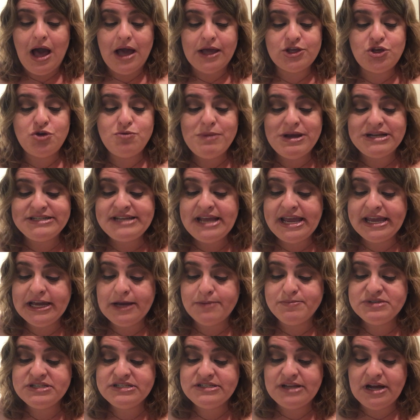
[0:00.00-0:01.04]
You may take
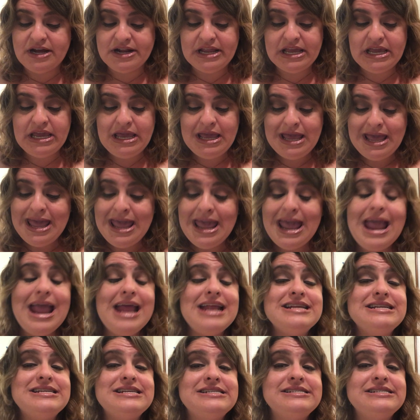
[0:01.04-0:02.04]
up study in an